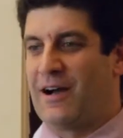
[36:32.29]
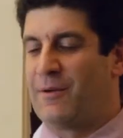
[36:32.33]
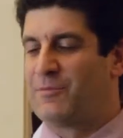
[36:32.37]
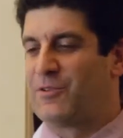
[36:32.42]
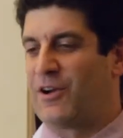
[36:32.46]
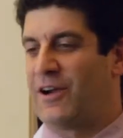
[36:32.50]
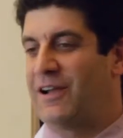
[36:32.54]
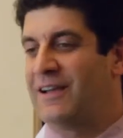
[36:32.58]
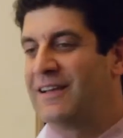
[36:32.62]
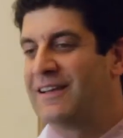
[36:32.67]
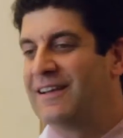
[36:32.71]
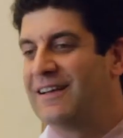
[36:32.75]
I'm
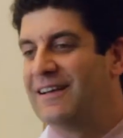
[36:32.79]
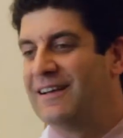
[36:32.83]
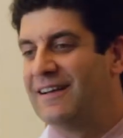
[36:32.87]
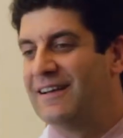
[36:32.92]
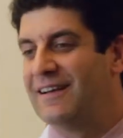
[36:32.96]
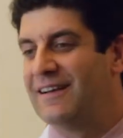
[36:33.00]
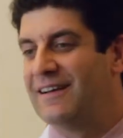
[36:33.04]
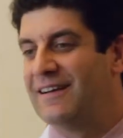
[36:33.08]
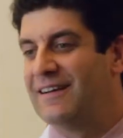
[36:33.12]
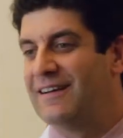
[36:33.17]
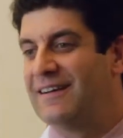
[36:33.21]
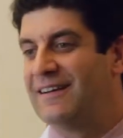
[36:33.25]
sorry?
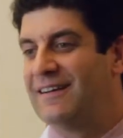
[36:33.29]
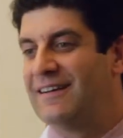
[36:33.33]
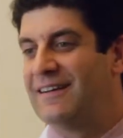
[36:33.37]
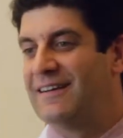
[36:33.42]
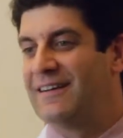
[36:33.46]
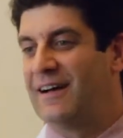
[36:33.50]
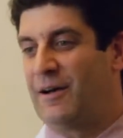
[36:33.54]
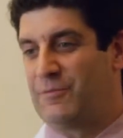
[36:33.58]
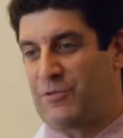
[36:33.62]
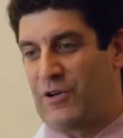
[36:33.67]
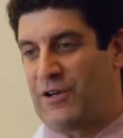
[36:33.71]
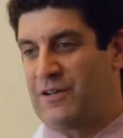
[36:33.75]

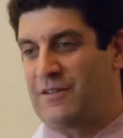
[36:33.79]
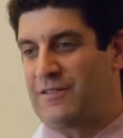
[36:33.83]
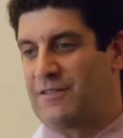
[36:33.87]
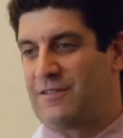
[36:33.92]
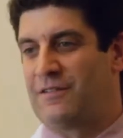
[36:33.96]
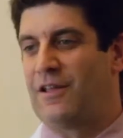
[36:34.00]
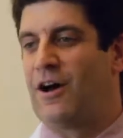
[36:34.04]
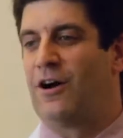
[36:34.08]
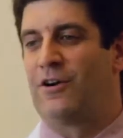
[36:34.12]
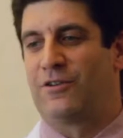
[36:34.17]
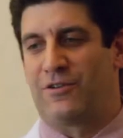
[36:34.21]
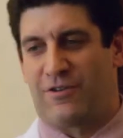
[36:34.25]
I'm sorry,
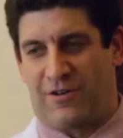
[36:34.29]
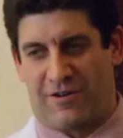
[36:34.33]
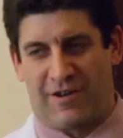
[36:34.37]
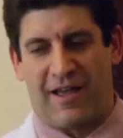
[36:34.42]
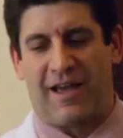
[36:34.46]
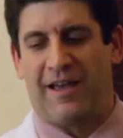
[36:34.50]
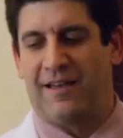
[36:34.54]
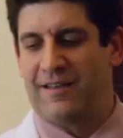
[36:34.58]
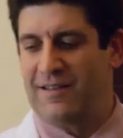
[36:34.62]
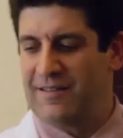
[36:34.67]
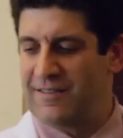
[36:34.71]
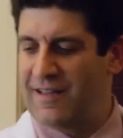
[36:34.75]
no, you're
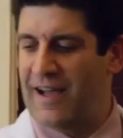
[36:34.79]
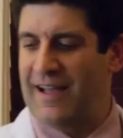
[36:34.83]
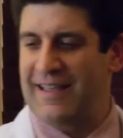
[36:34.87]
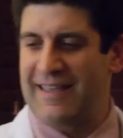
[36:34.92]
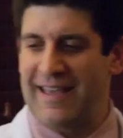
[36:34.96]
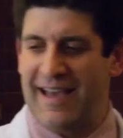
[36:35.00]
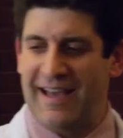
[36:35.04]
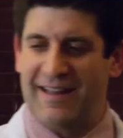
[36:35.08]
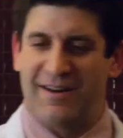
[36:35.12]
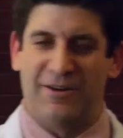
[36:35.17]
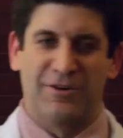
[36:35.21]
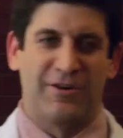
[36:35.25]
okay. Not
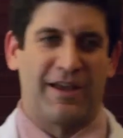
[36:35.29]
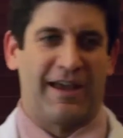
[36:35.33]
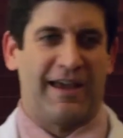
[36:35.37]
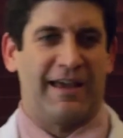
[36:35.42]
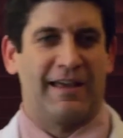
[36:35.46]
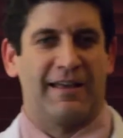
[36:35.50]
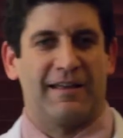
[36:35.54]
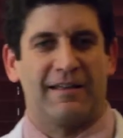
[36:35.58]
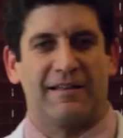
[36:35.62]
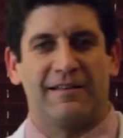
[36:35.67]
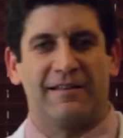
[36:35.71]
yet, okay.